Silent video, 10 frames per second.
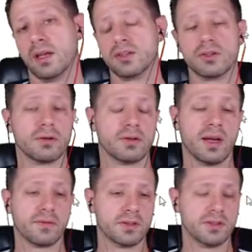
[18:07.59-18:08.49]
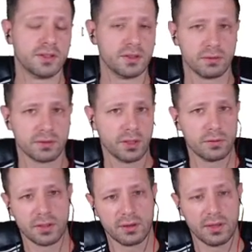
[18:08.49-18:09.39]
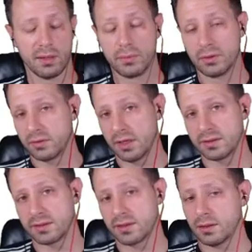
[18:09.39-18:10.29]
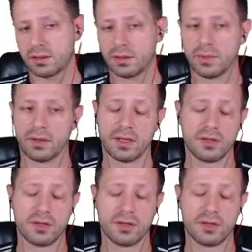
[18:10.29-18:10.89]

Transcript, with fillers: and you don't have the digital token that Bill Gates is talking about,